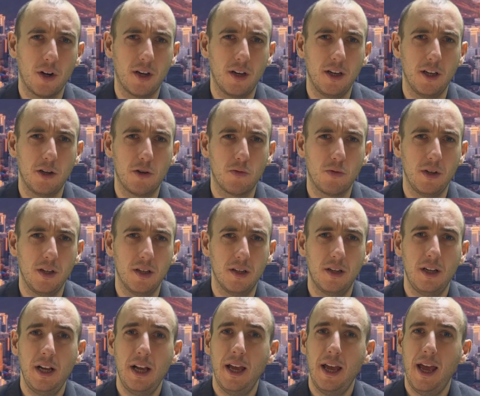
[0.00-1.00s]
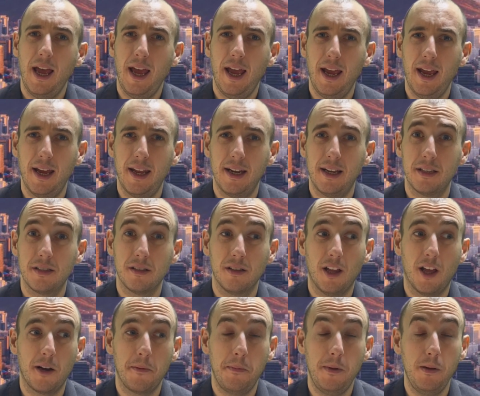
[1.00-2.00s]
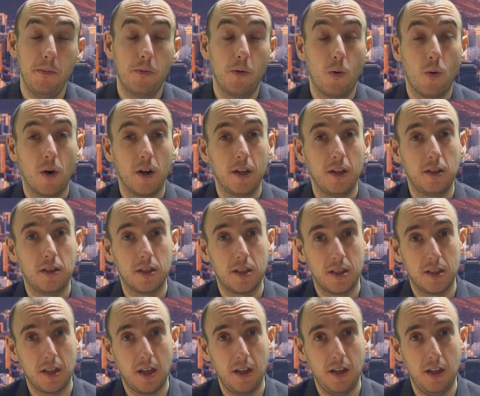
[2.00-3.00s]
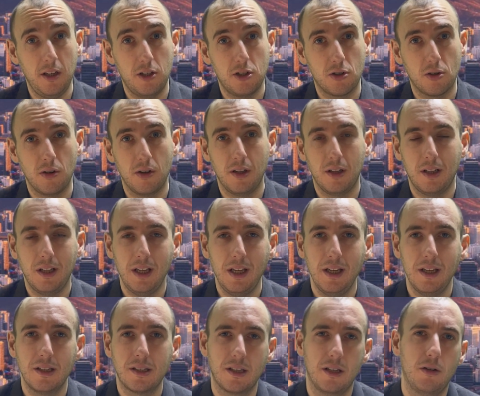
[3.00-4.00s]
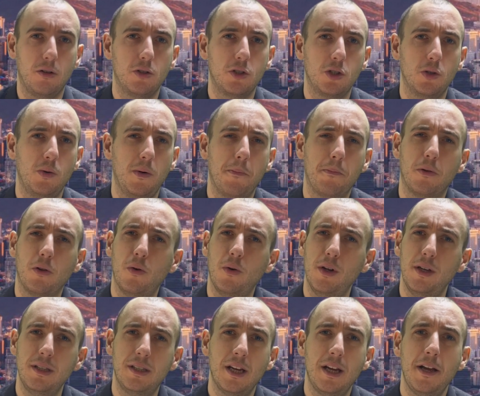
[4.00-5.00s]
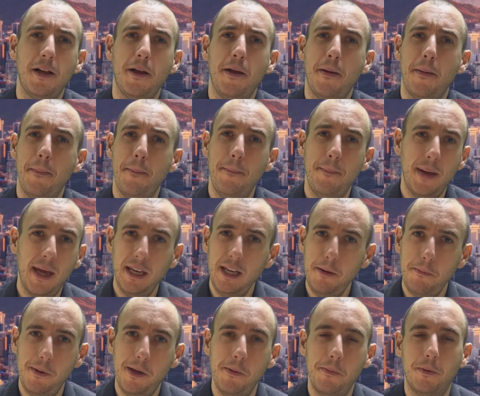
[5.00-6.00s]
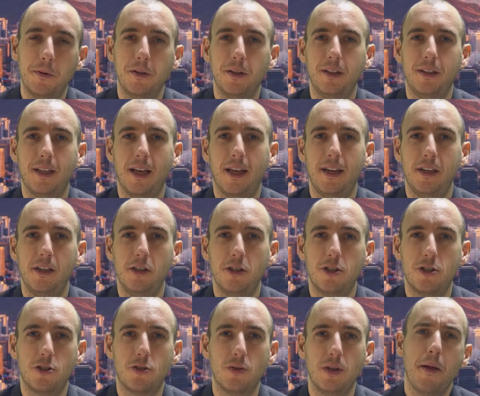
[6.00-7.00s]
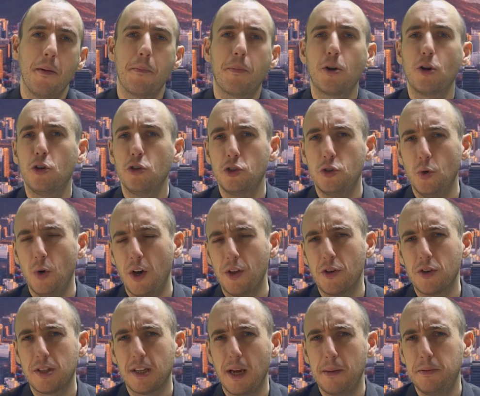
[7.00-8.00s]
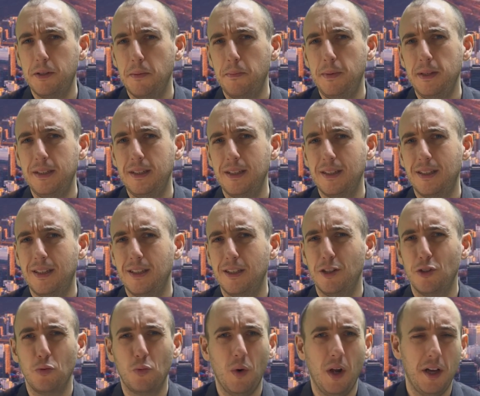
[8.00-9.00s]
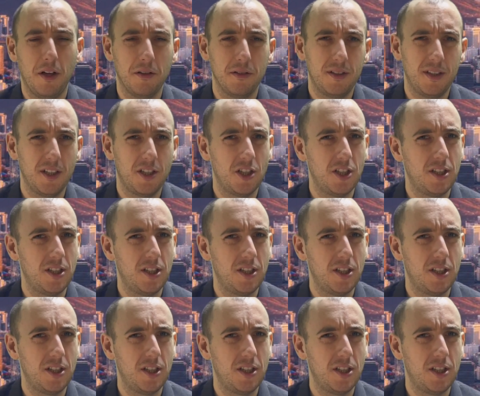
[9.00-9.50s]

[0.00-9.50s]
in Korea and has a lot of people wanting to study certain things, and also employs many people in that industry, but also other types of businesses as well, such as